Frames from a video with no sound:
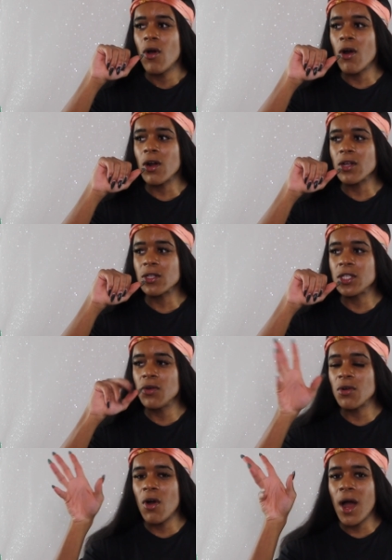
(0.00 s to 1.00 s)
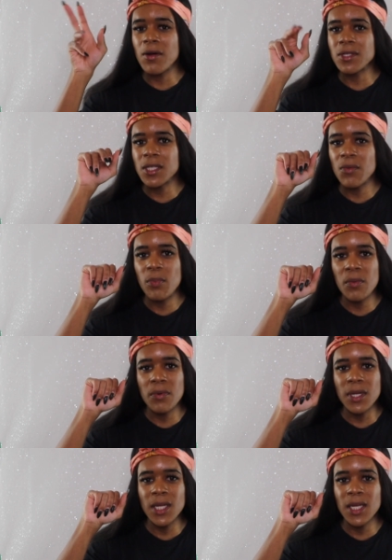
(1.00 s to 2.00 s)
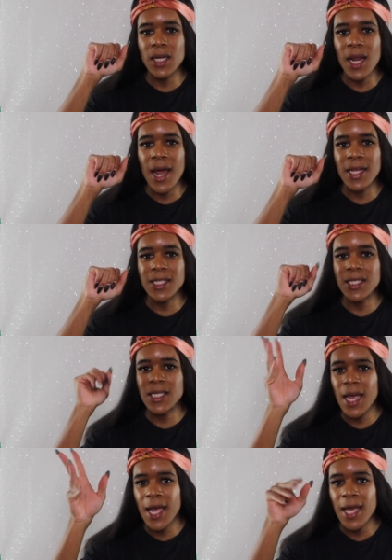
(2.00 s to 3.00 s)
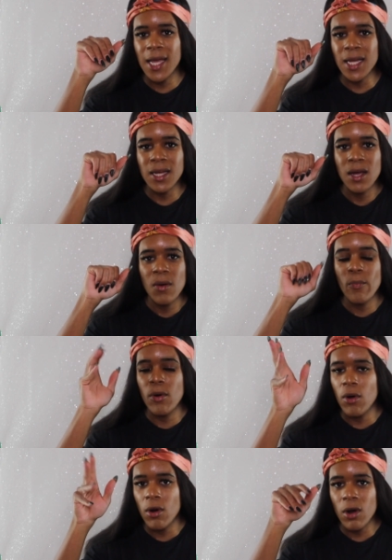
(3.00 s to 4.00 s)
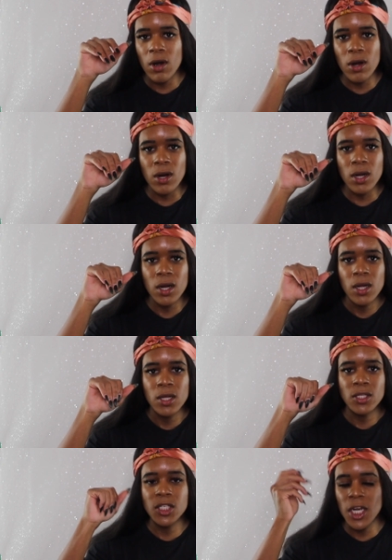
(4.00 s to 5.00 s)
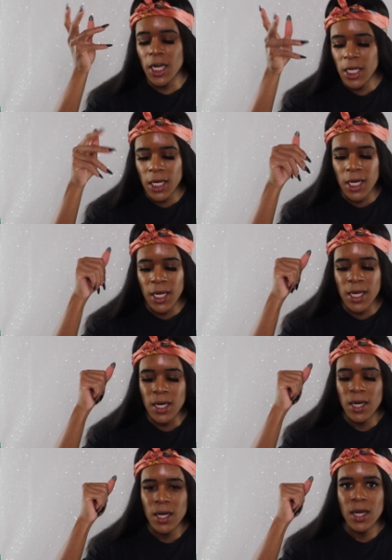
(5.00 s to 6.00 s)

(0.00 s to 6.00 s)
or she would go out and see people eat like steak, pork, chicken,